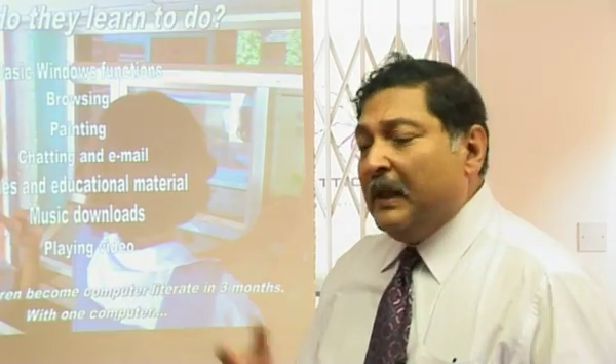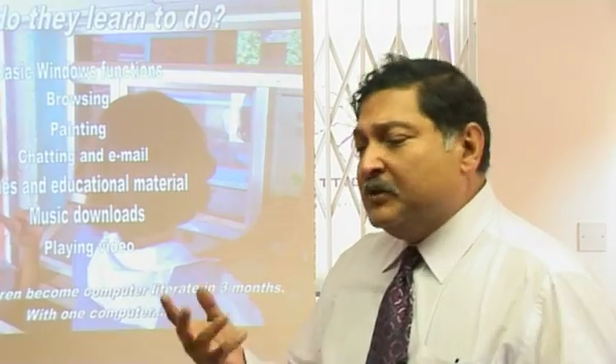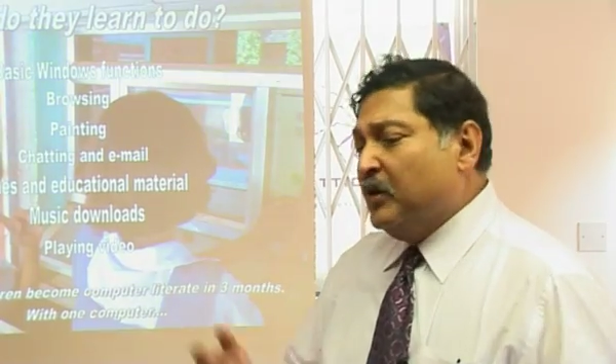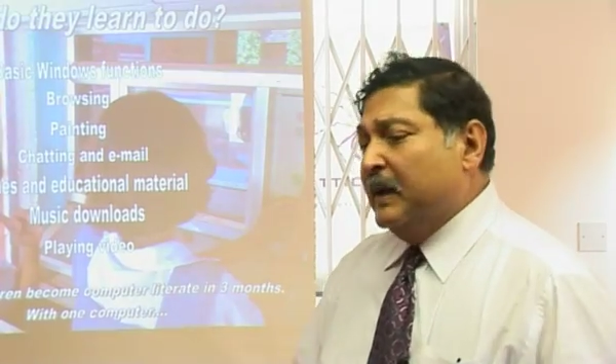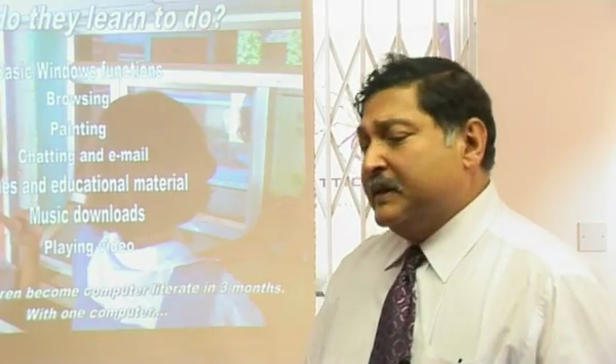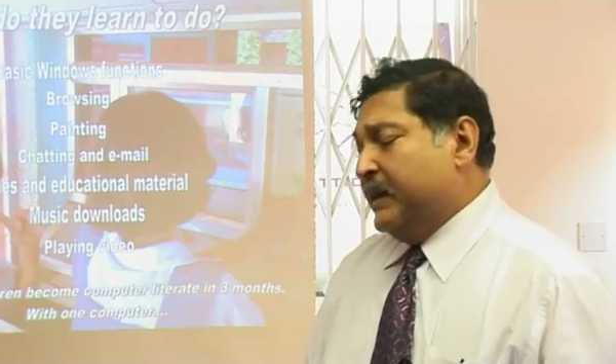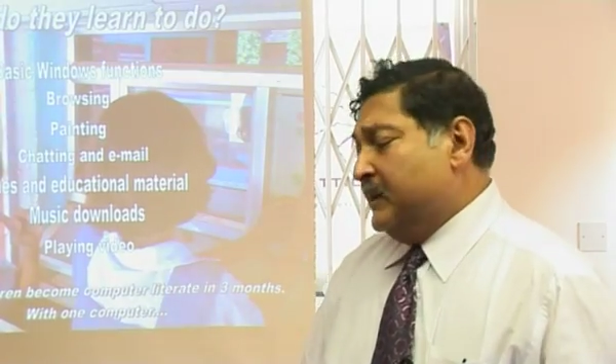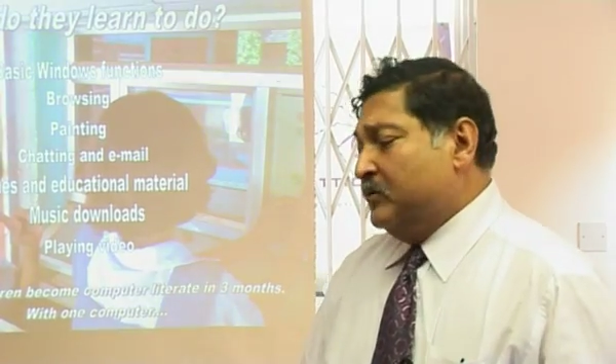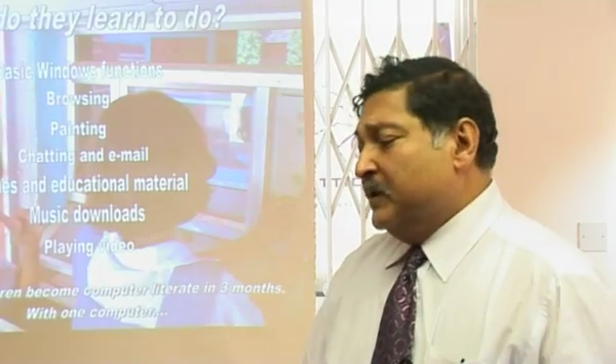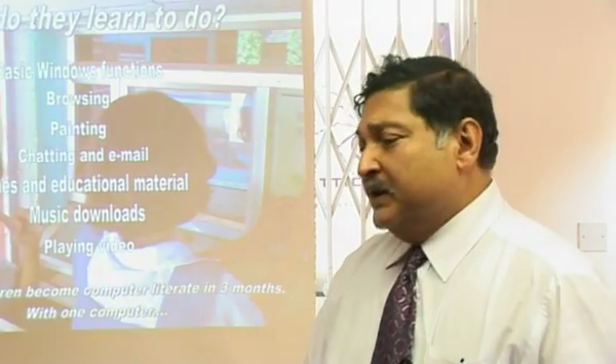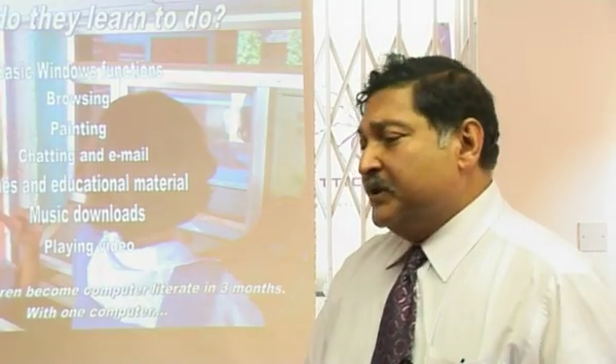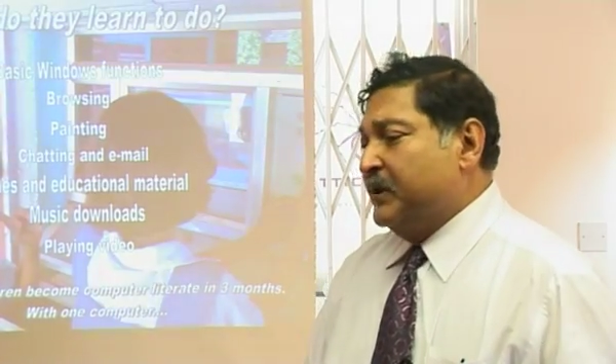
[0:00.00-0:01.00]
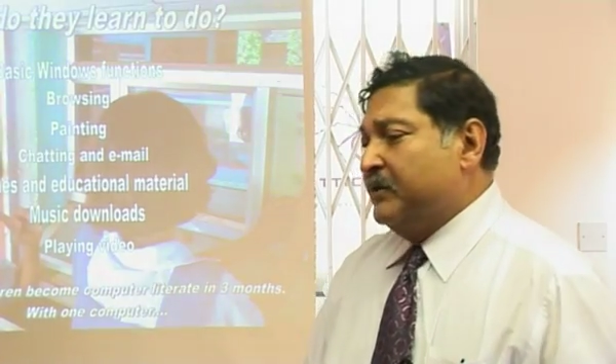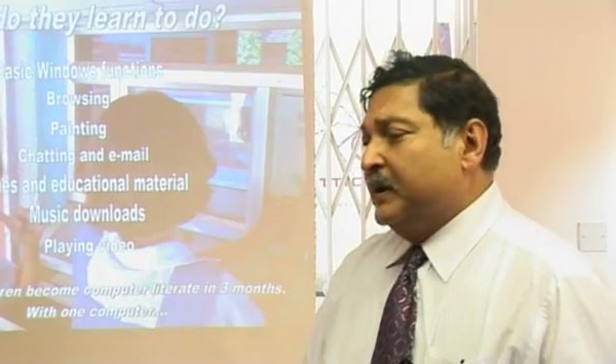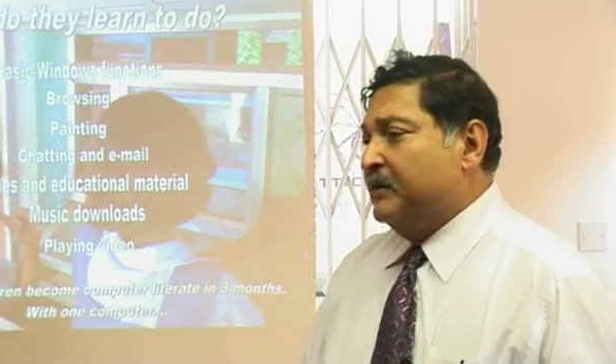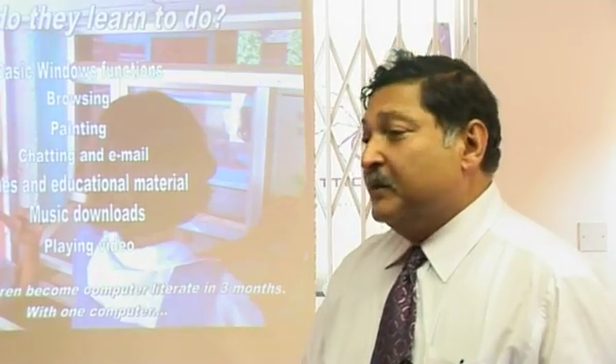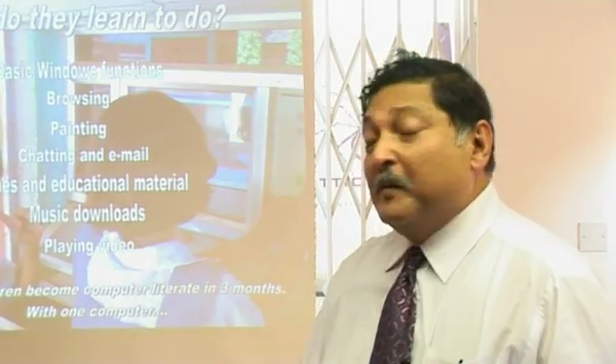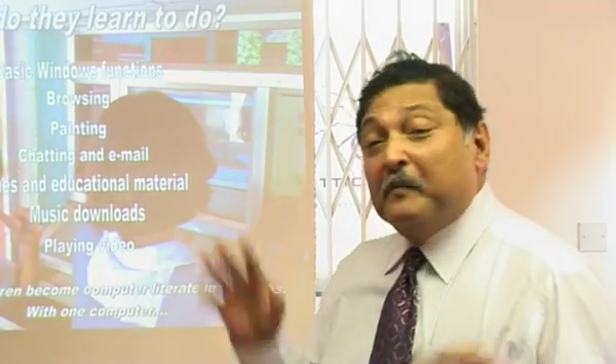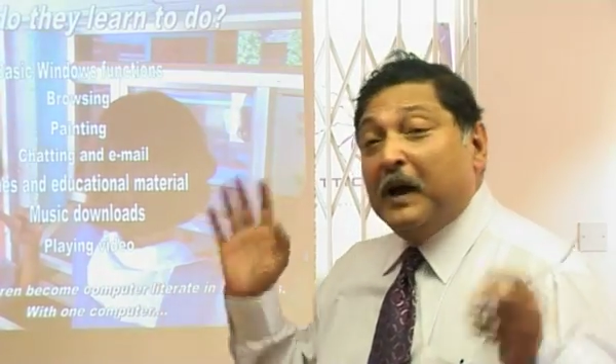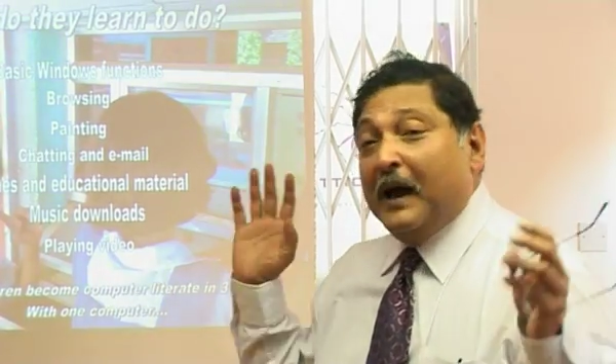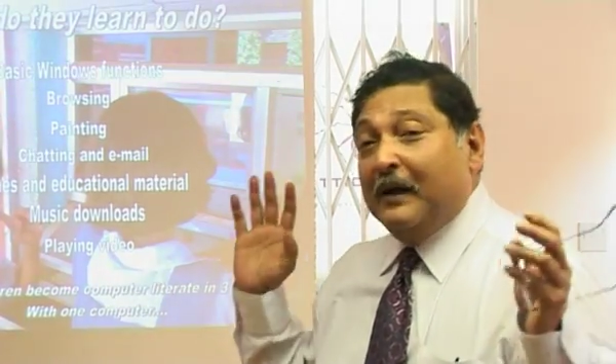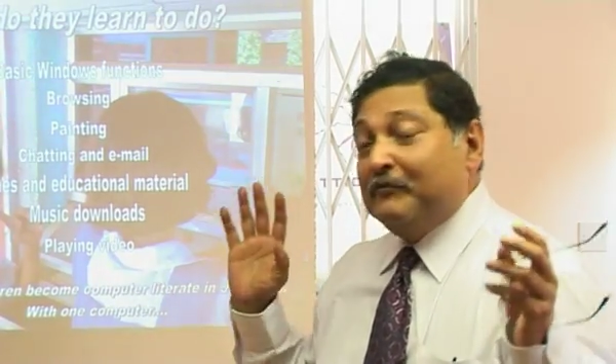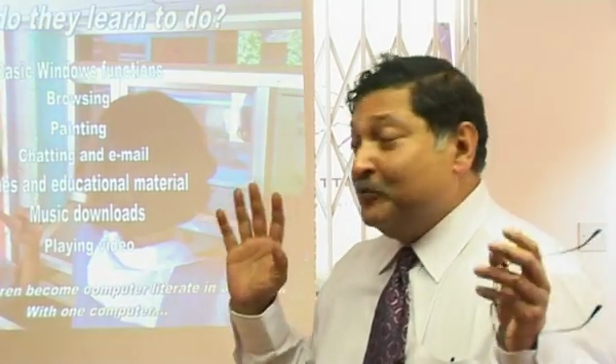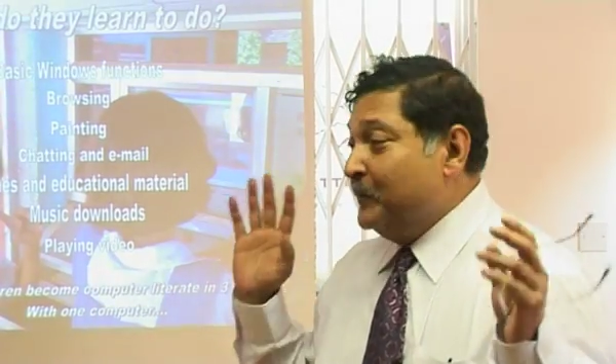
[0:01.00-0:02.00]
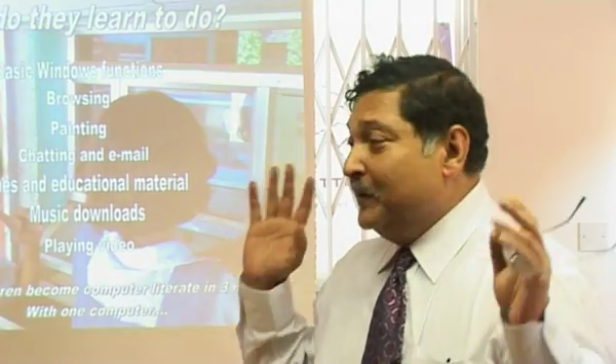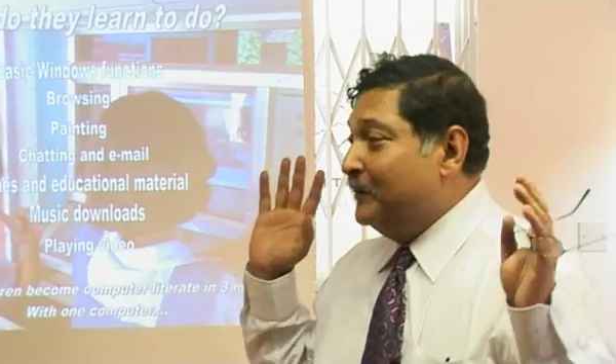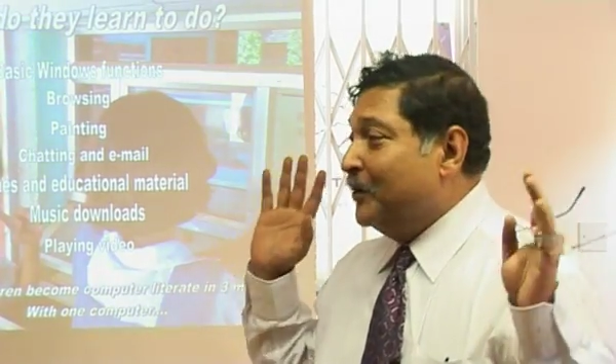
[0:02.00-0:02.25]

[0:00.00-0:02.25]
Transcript: So I said to the children, remember, I have to be